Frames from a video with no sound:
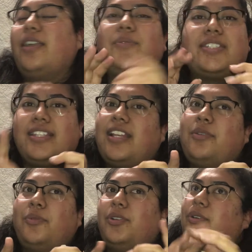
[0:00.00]
wasn't
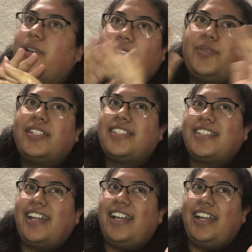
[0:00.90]
Telemundo, it was
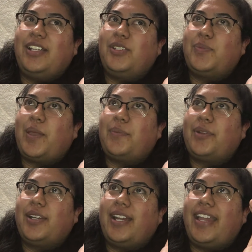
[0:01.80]
a
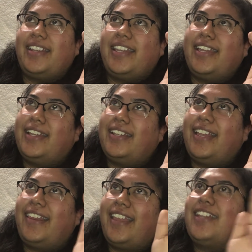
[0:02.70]
newspaper, and then
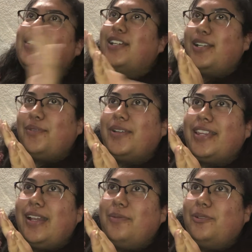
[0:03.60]
they shared it with
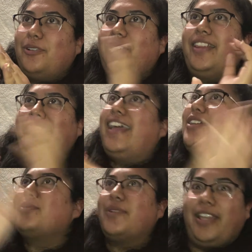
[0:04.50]
Telemundo, and
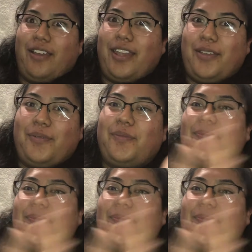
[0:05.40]
that's when it got out.